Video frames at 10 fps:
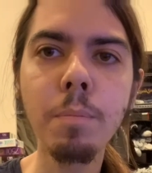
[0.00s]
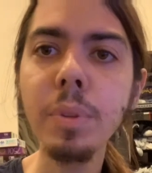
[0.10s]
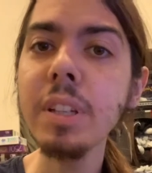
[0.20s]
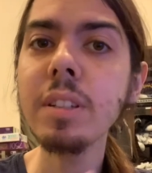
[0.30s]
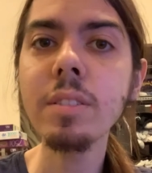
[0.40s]

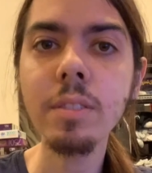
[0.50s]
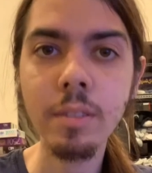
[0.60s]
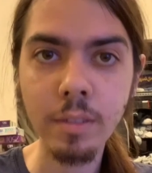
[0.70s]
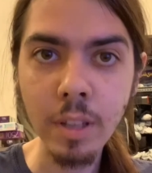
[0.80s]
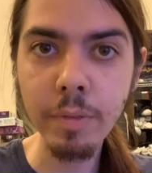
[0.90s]
Please
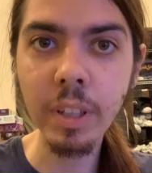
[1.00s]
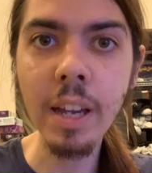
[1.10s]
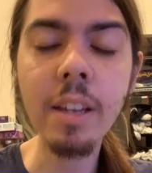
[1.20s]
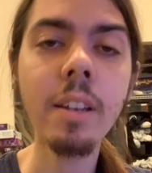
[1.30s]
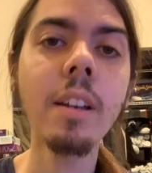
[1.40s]
leave a
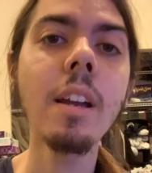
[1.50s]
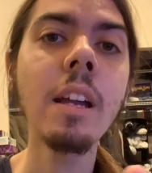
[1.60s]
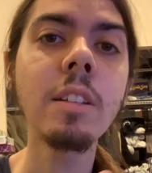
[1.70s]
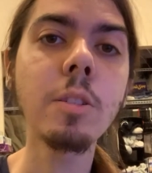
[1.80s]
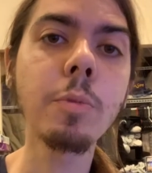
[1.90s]
like
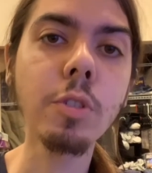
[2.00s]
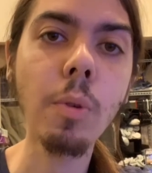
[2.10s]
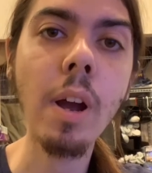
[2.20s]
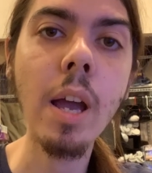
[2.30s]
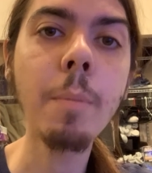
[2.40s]
and
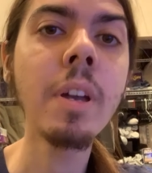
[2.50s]
subscribe.